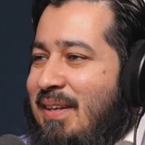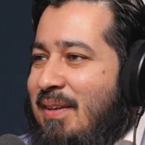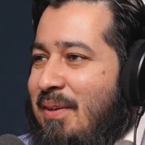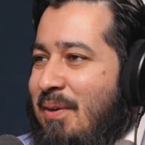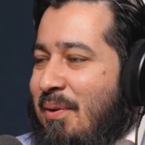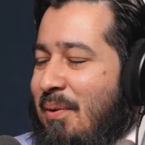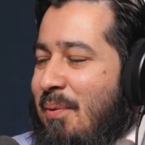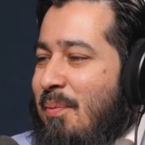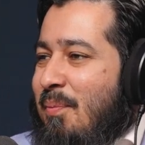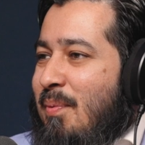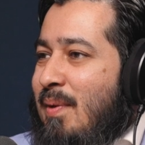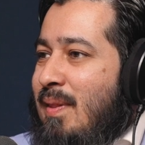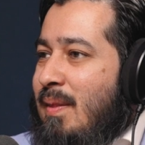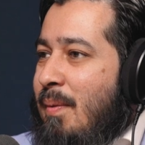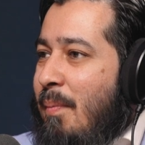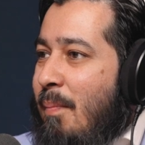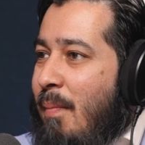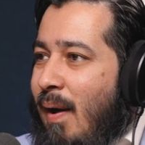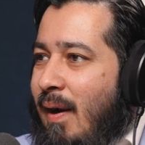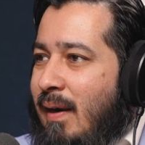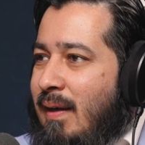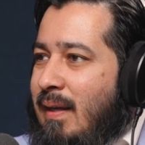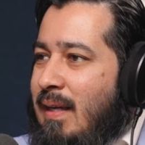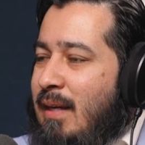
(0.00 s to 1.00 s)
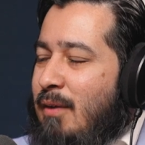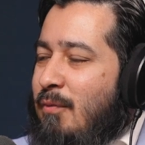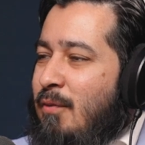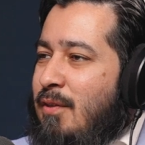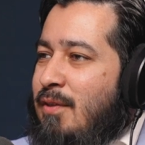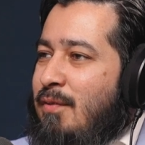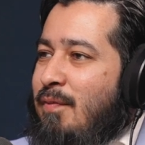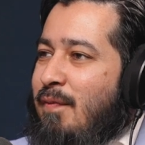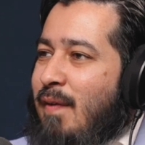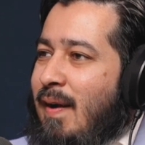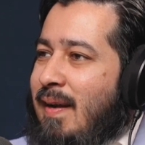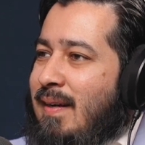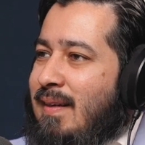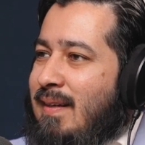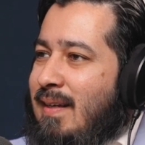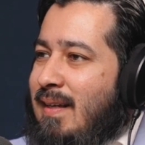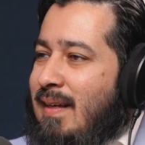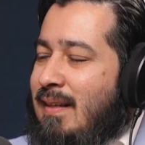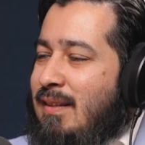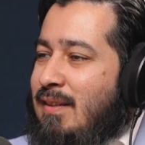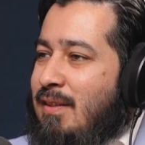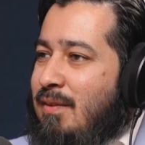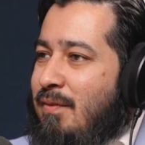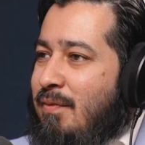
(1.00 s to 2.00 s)
When the market was finding
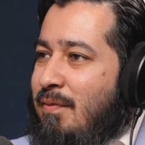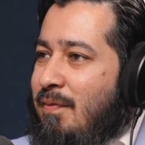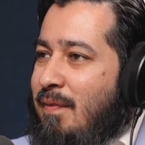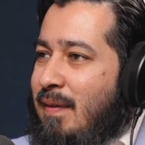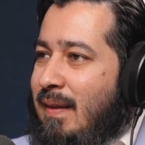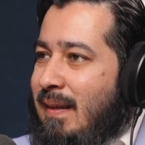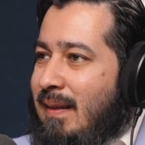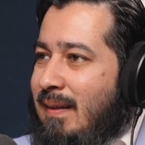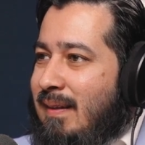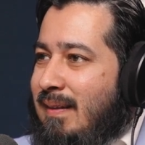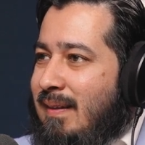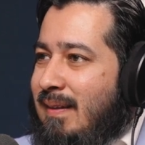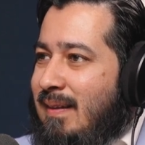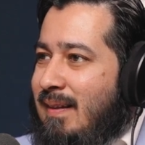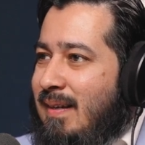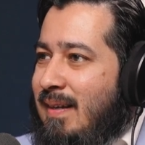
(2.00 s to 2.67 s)
its feet,